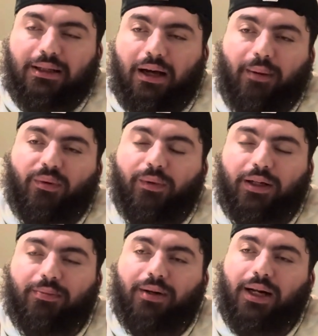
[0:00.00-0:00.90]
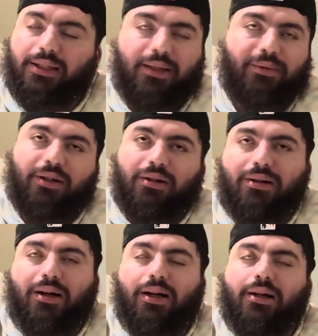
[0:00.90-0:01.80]
I'm a work in progress. I think we all
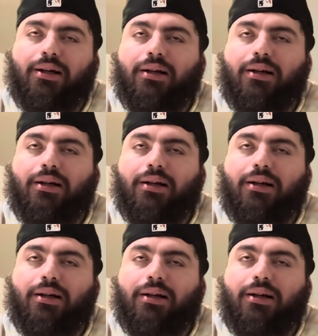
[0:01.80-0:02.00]
are.